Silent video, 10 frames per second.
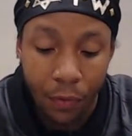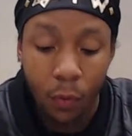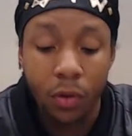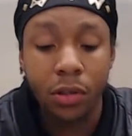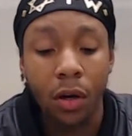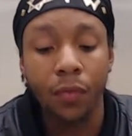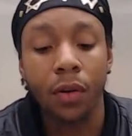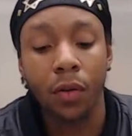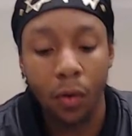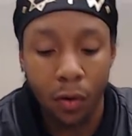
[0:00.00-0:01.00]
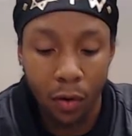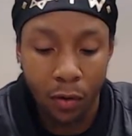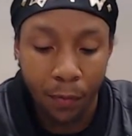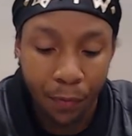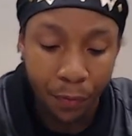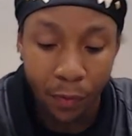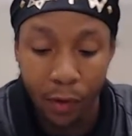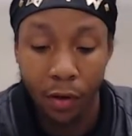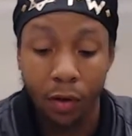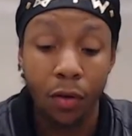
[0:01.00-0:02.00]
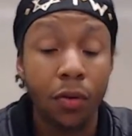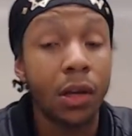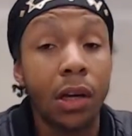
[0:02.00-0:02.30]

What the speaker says: When you serve the Lord, you can